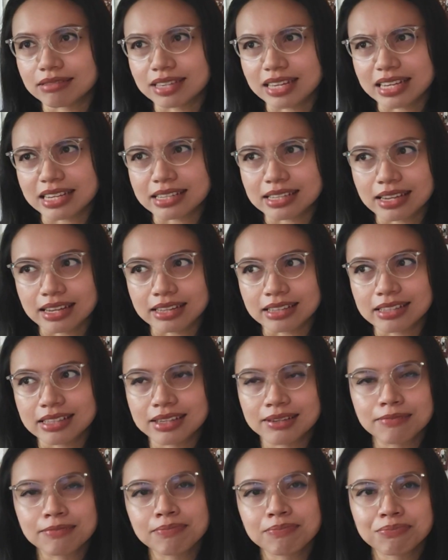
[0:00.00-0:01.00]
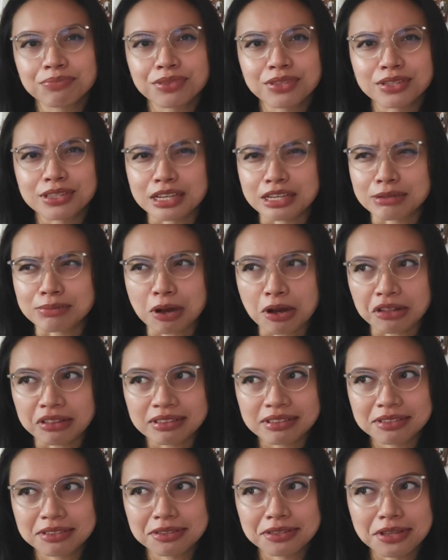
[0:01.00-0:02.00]
decent 6
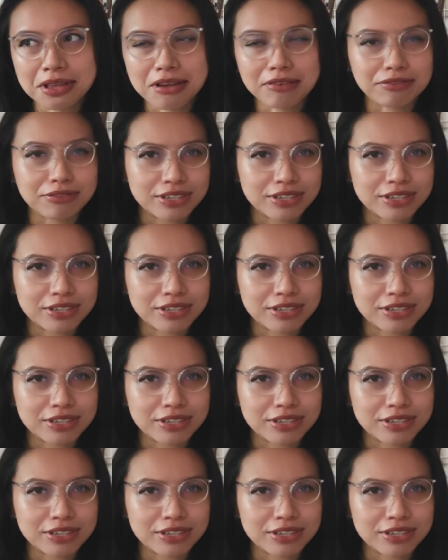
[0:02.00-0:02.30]
months of